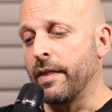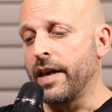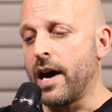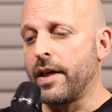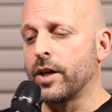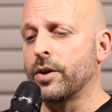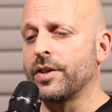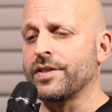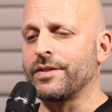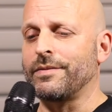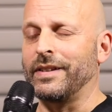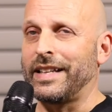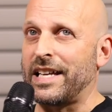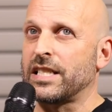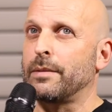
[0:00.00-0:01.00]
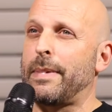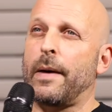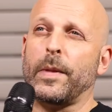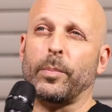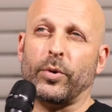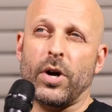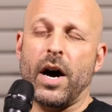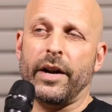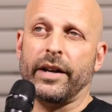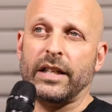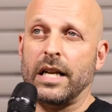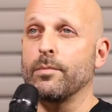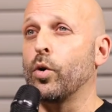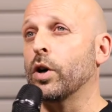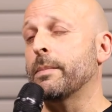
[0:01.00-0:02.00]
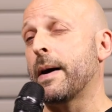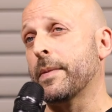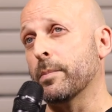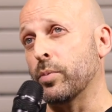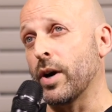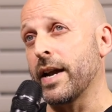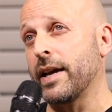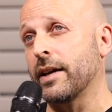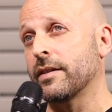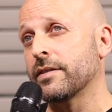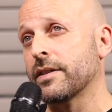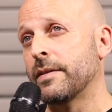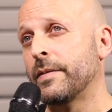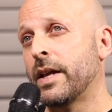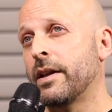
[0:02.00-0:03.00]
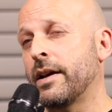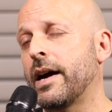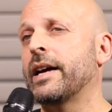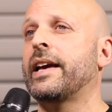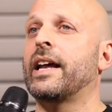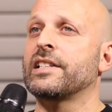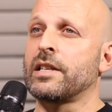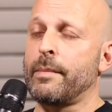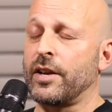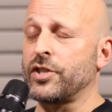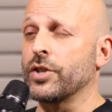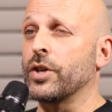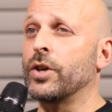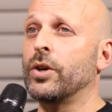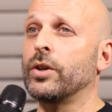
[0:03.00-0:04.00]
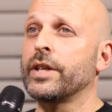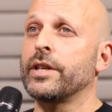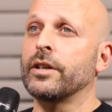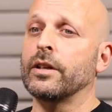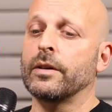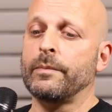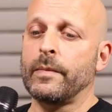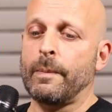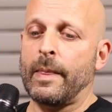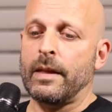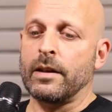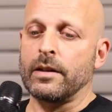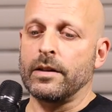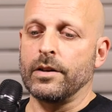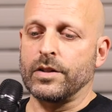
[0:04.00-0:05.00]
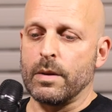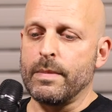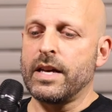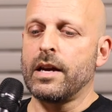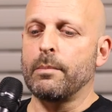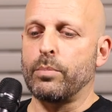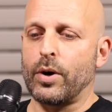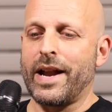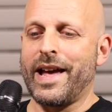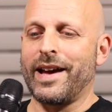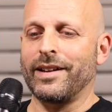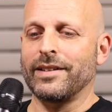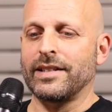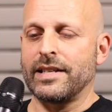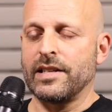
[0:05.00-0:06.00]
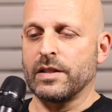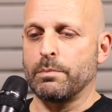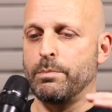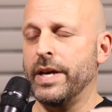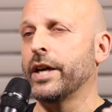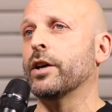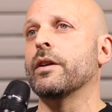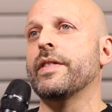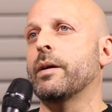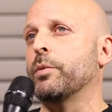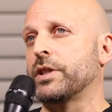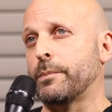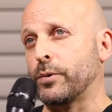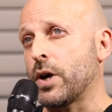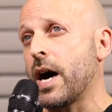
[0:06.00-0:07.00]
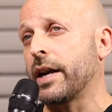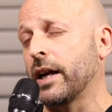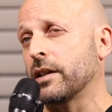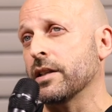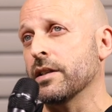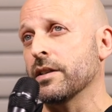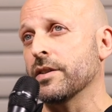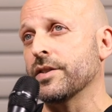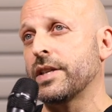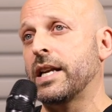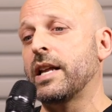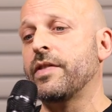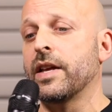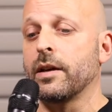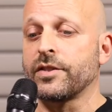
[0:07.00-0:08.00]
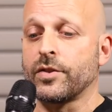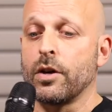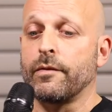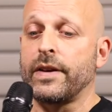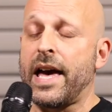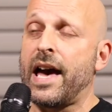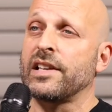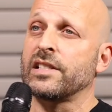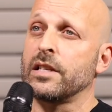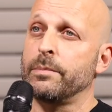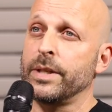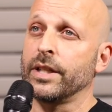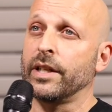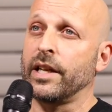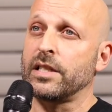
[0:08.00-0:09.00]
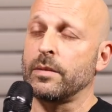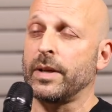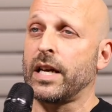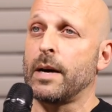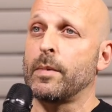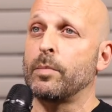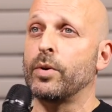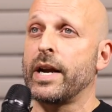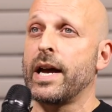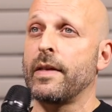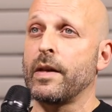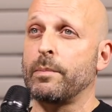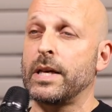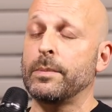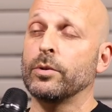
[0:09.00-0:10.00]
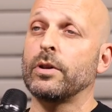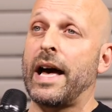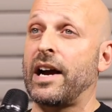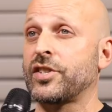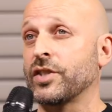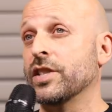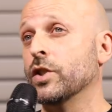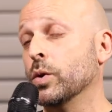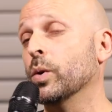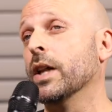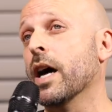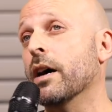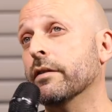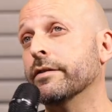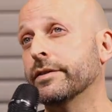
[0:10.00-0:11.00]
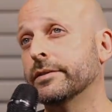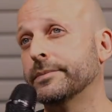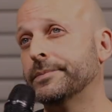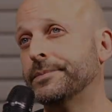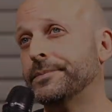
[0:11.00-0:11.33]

the other is less about the product and more about the brand again as i mentioned earlier to me, a brand is bigger than what the product is. And I think Sofee has the ability to become a brand that people actually do love.